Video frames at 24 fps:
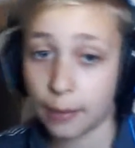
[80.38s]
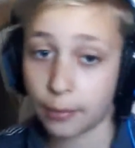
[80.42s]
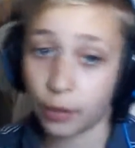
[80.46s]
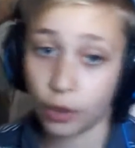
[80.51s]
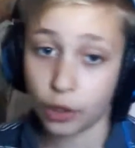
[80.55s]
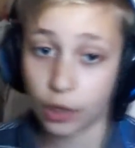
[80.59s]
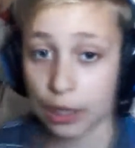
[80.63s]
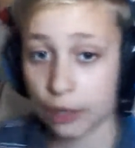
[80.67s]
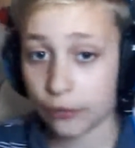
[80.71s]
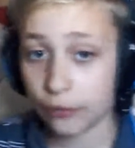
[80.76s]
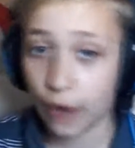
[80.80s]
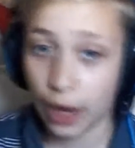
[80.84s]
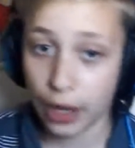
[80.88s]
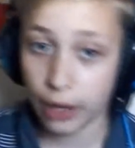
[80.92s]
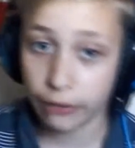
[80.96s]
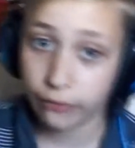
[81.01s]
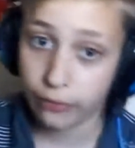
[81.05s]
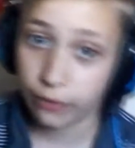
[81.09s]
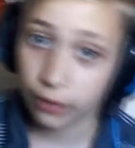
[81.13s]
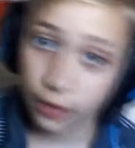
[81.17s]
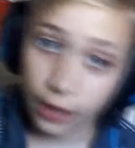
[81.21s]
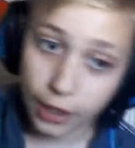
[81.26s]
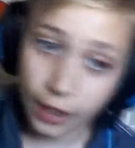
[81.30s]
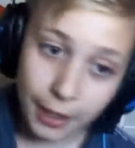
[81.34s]
I'm I'm not like
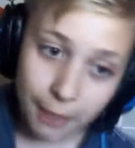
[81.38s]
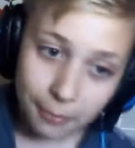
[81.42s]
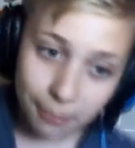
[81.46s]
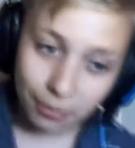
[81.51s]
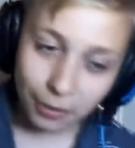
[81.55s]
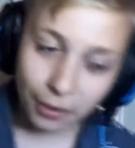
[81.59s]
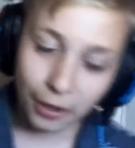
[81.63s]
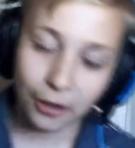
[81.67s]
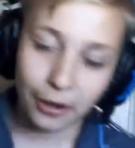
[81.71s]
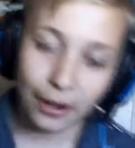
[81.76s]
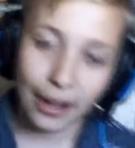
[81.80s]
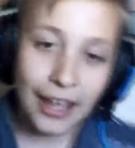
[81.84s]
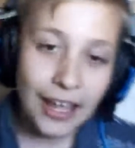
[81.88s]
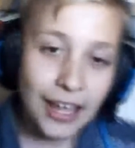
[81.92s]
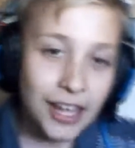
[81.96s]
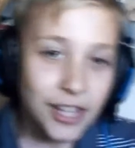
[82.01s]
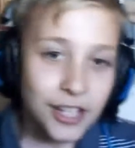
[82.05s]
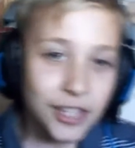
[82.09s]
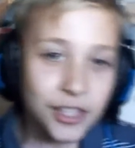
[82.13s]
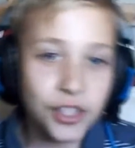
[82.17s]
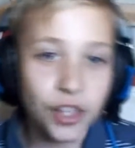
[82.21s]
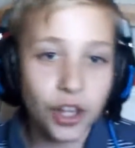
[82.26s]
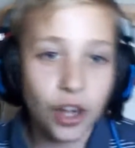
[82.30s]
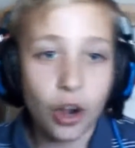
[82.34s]
five. But
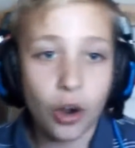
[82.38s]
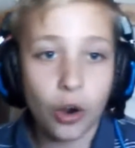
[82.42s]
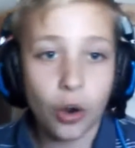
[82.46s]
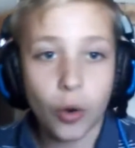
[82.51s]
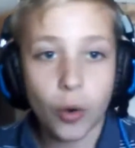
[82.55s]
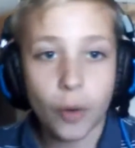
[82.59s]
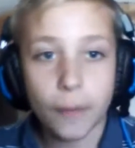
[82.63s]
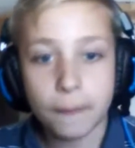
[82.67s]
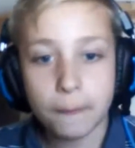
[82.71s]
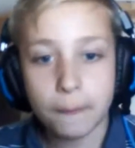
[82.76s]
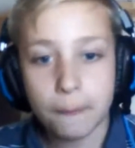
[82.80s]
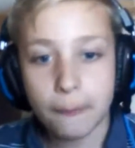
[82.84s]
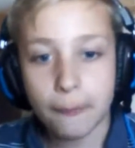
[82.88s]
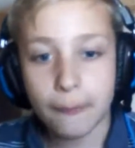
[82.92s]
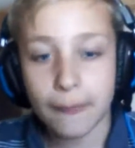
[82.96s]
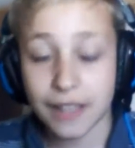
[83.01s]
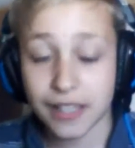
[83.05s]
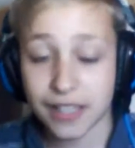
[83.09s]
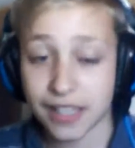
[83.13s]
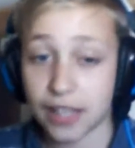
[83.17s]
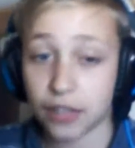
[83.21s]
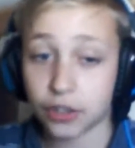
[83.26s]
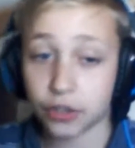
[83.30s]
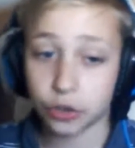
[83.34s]
alright, so
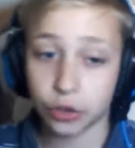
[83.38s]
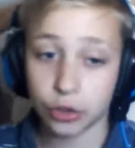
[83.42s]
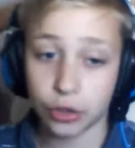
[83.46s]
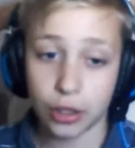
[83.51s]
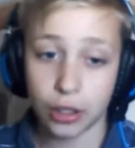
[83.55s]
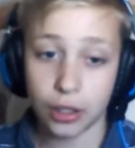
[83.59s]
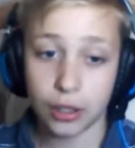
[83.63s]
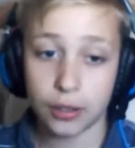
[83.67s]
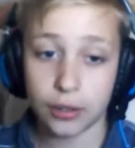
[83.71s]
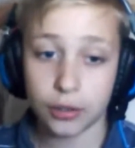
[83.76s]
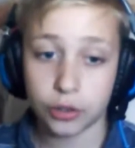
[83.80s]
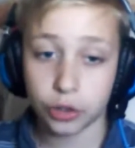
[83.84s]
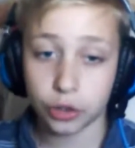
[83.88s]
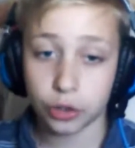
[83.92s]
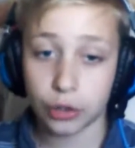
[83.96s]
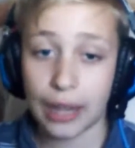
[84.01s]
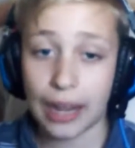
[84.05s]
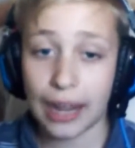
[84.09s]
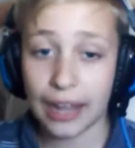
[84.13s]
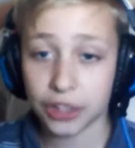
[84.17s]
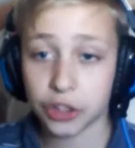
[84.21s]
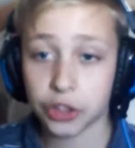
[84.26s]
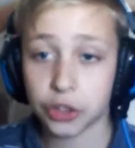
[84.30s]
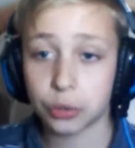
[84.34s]
let's get to uh,
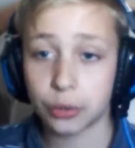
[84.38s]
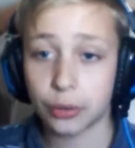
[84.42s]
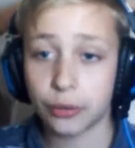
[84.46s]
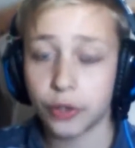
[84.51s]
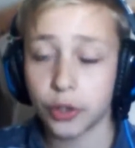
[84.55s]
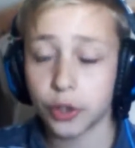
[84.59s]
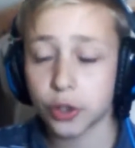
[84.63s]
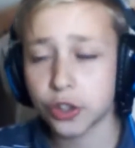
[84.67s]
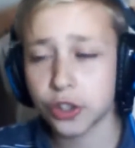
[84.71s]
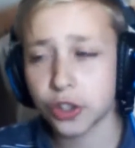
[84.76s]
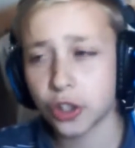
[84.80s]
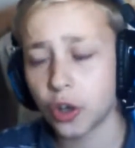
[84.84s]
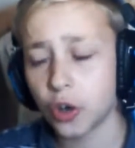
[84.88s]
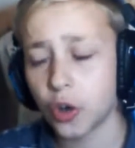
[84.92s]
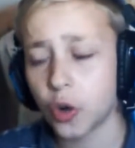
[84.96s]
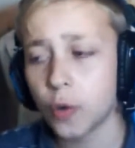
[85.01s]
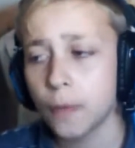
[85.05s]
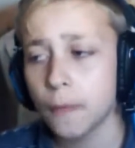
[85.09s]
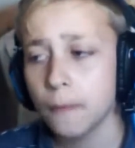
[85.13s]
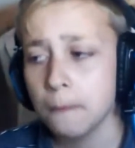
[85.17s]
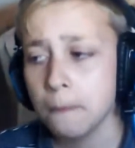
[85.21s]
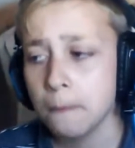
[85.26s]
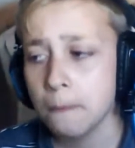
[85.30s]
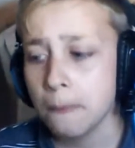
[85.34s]
to the actual review.
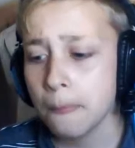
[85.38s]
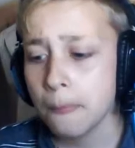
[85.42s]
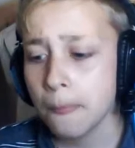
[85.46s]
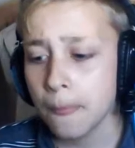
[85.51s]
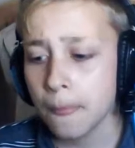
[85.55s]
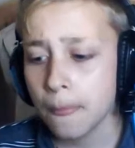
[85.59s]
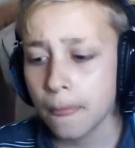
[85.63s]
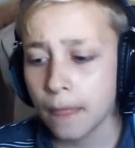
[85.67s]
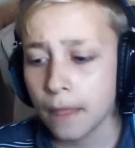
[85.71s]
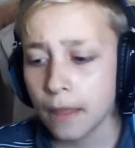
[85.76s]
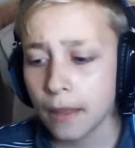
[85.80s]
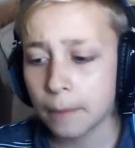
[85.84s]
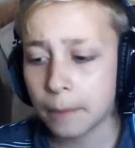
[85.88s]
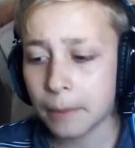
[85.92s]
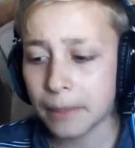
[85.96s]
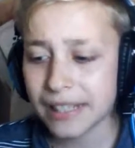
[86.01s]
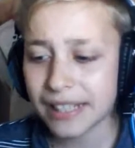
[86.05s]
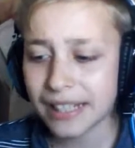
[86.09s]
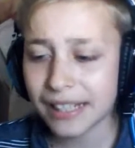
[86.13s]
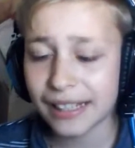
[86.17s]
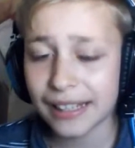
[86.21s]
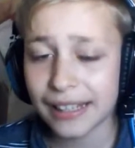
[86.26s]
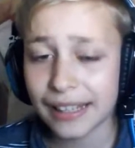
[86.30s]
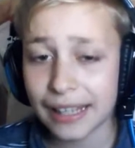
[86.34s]
So
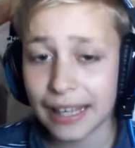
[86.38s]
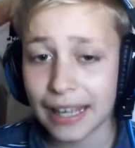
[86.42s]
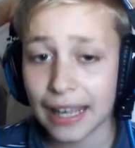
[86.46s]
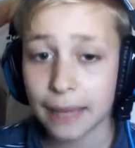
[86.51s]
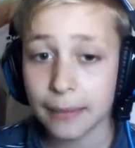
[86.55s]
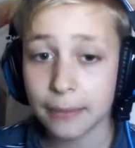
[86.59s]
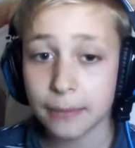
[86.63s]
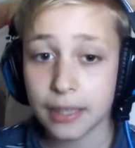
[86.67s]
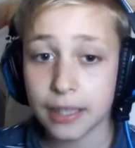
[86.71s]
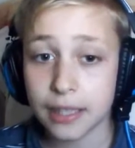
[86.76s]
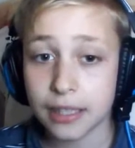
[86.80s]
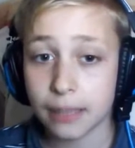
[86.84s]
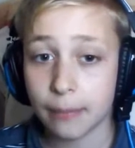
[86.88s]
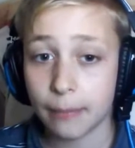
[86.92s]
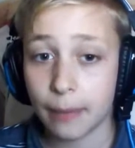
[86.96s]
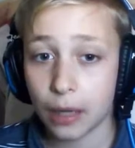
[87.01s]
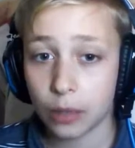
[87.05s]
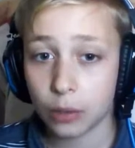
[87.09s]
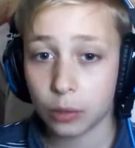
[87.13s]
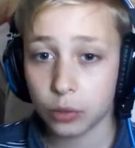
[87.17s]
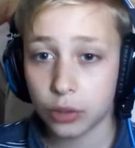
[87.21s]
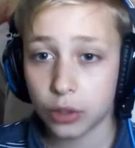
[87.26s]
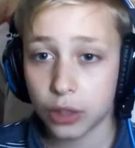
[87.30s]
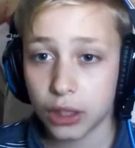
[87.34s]
basically, the game
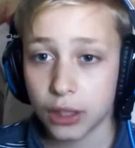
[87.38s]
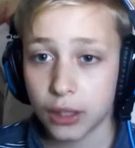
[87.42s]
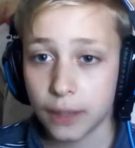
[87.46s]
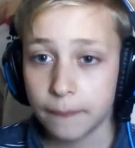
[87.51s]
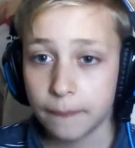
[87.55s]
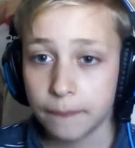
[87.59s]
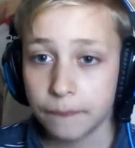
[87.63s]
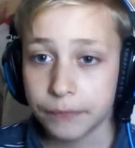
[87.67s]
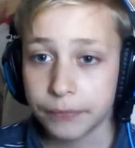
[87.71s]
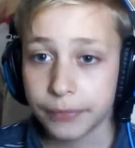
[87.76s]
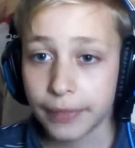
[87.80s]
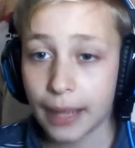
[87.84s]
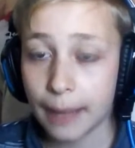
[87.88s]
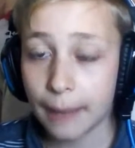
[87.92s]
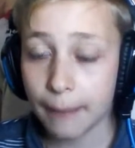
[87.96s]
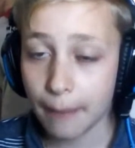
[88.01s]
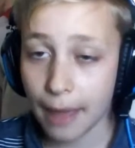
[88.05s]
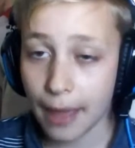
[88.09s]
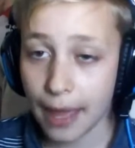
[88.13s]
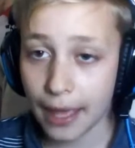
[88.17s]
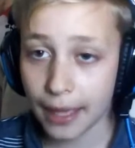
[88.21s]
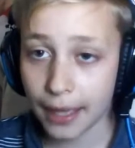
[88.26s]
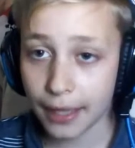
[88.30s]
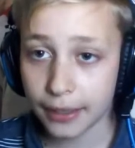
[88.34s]
is about
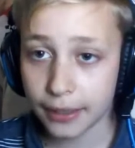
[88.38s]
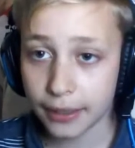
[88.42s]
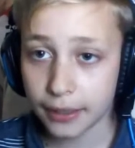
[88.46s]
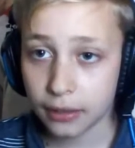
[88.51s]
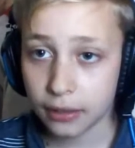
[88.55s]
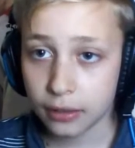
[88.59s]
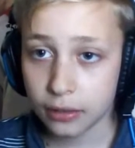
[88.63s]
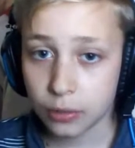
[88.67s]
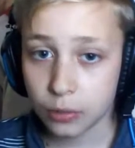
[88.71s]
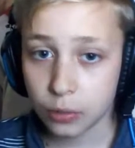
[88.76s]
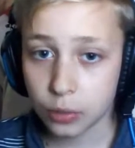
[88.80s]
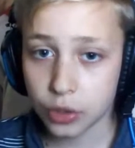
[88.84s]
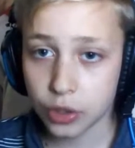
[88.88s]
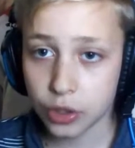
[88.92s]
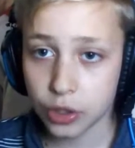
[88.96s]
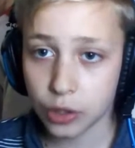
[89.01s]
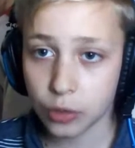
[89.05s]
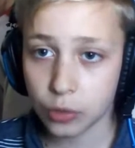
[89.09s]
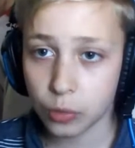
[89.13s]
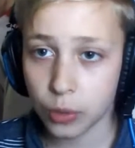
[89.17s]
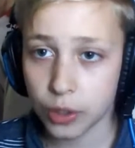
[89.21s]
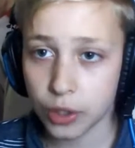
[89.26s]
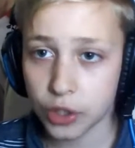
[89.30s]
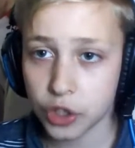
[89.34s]
a man
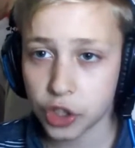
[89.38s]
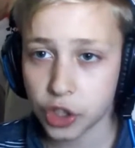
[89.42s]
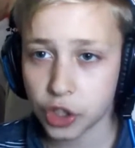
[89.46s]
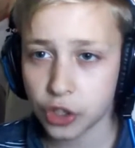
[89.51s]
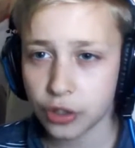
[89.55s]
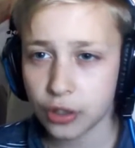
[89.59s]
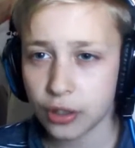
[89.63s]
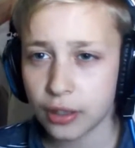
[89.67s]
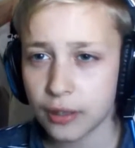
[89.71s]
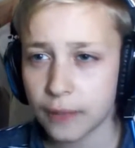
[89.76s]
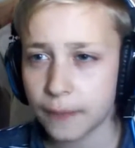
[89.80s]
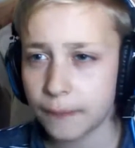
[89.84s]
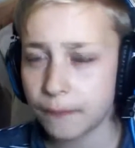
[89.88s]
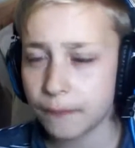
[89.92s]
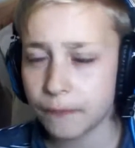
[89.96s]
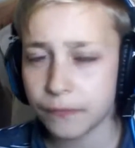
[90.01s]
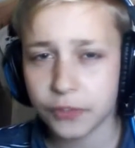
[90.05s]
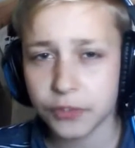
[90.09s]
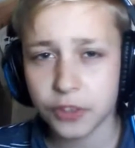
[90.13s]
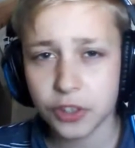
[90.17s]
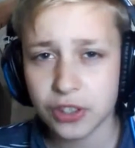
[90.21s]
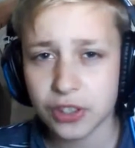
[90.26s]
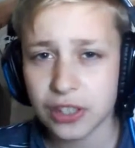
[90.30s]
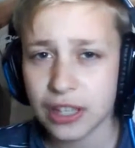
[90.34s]
which which
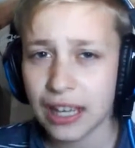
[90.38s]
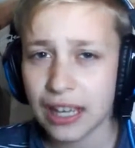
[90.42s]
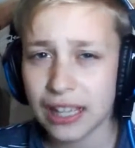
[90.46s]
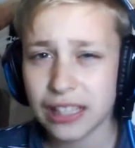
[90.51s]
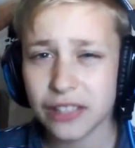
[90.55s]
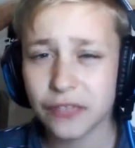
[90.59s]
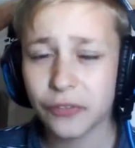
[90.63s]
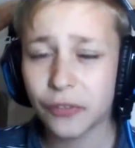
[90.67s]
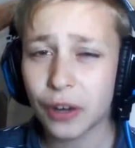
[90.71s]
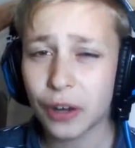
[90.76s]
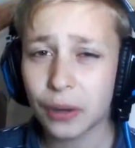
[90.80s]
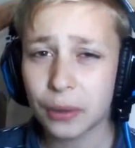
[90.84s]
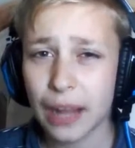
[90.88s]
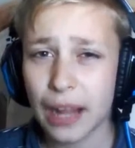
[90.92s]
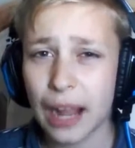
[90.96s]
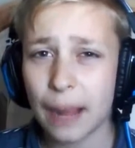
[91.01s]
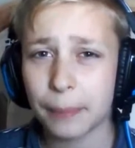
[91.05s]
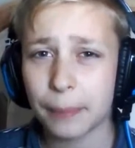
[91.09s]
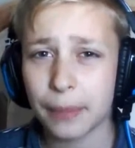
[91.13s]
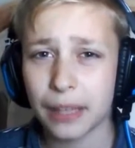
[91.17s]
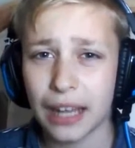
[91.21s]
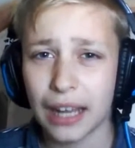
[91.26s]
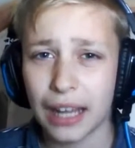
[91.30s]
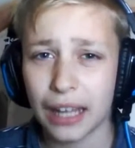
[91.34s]
doesn't has a
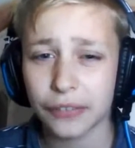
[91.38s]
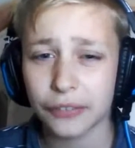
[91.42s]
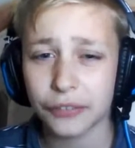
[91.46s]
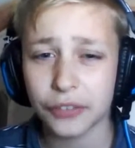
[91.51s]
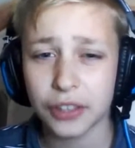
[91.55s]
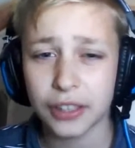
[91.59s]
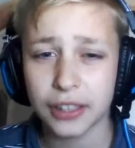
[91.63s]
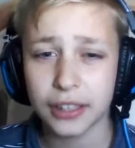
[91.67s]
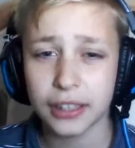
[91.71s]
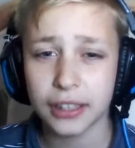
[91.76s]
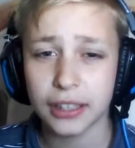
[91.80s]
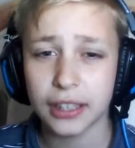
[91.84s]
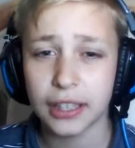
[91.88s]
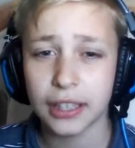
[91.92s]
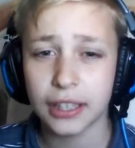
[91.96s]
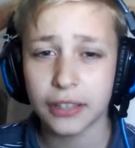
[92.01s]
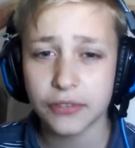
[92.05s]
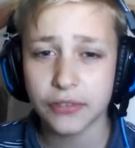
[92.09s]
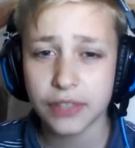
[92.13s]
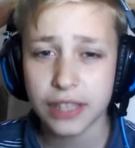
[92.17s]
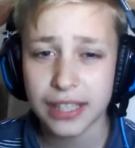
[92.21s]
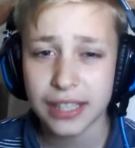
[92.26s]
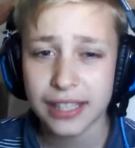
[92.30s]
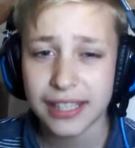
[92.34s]
very happy life. He
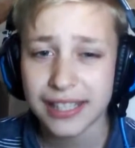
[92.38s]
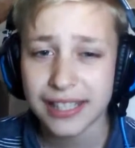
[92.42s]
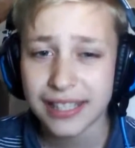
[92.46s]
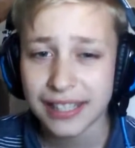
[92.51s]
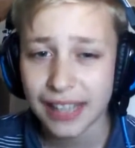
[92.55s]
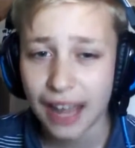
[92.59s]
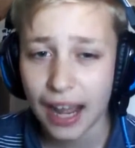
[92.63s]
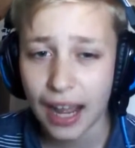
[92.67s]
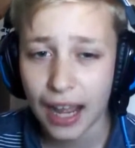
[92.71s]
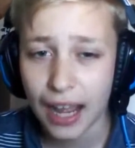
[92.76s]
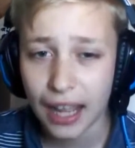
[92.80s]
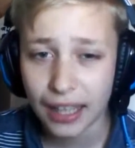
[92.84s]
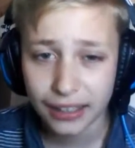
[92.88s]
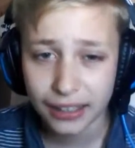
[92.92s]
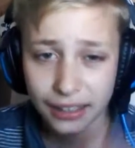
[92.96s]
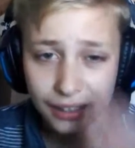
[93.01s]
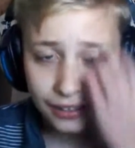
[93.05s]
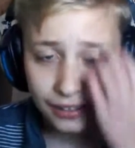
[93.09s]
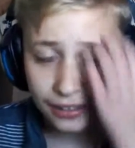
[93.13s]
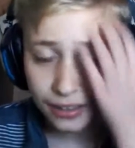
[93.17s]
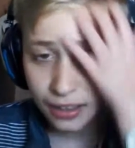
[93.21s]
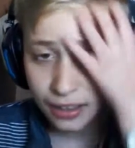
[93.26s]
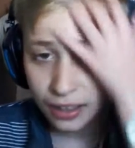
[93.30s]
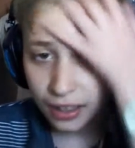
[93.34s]
lives a
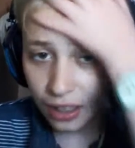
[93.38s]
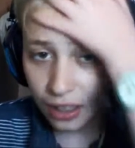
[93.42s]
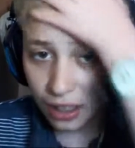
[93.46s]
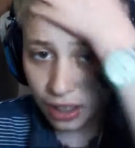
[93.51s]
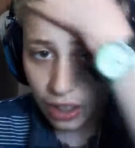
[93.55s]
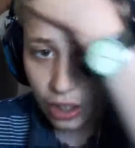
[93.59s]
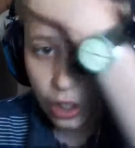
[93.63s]
sad,